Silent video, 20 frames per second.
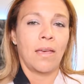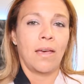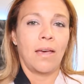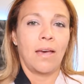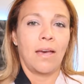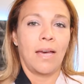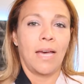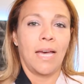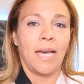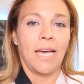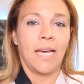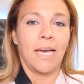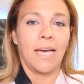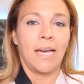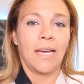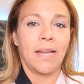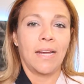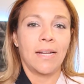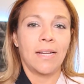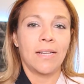
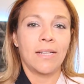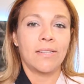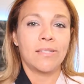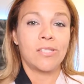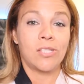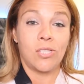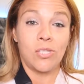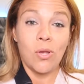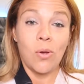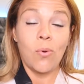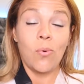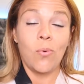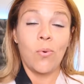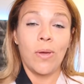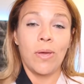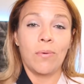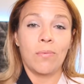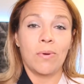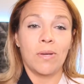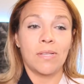And so
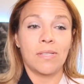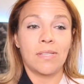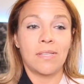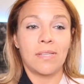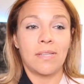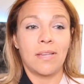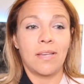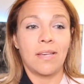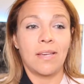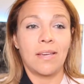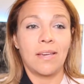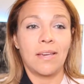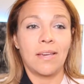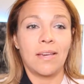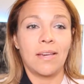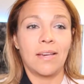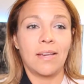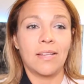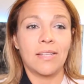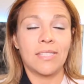it was
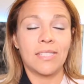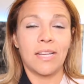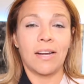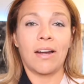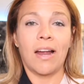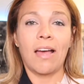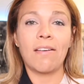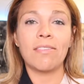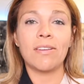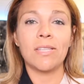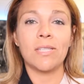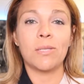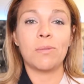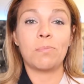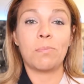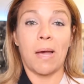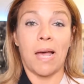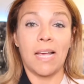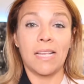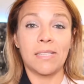start having a
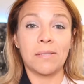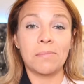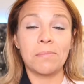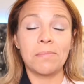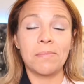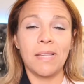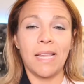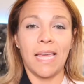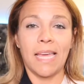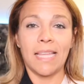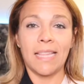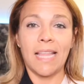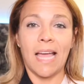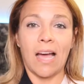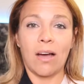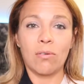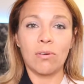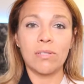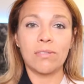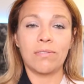spasm, like
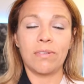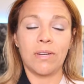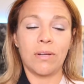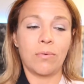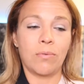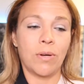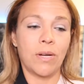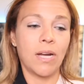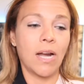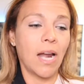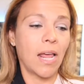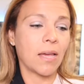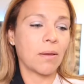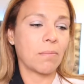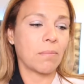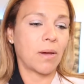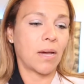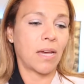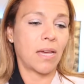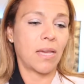that was very weird. Like
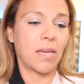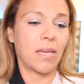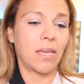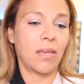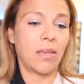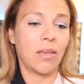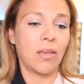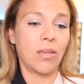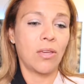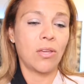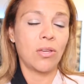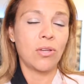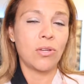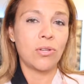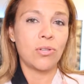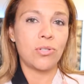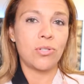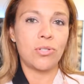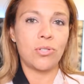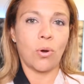my
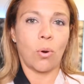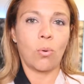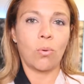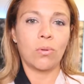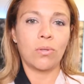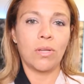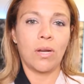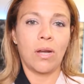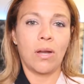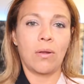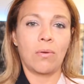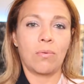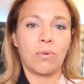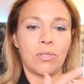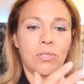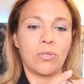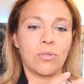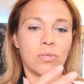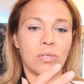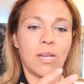shoulder, it
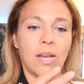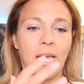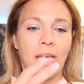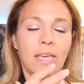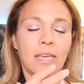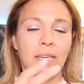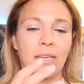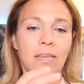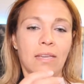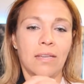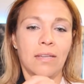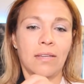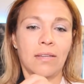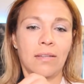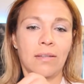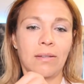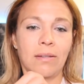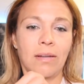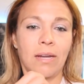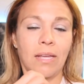was just like
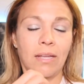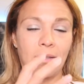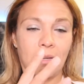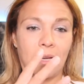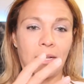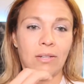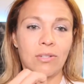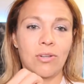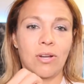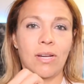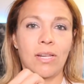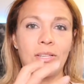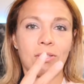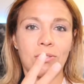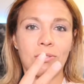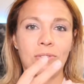actually